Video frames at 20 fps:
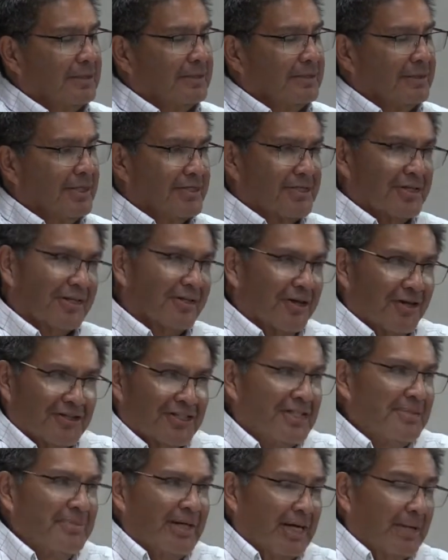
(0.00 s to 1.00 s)
doesn't cause
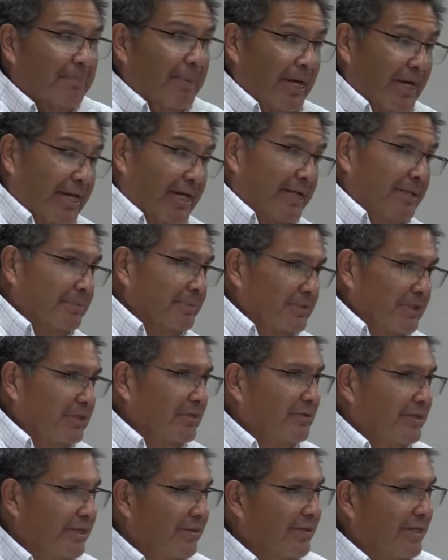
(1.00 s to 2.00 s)
anybody pain. You
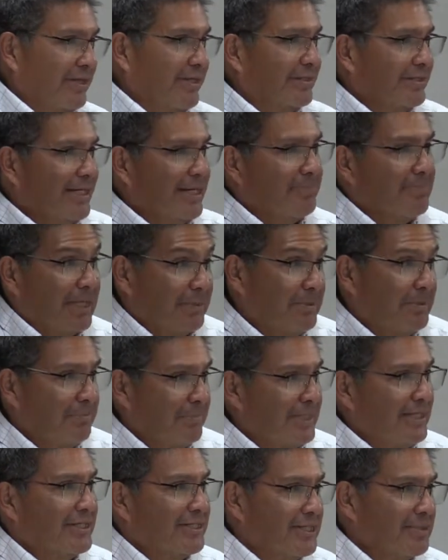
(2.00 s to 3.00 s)
know, anything like that. Maybe
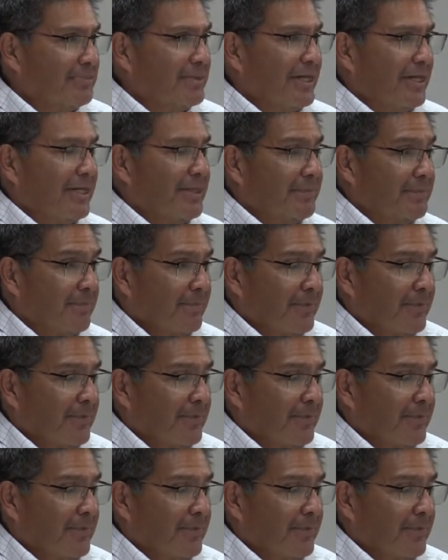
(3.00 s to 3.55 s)
me someday,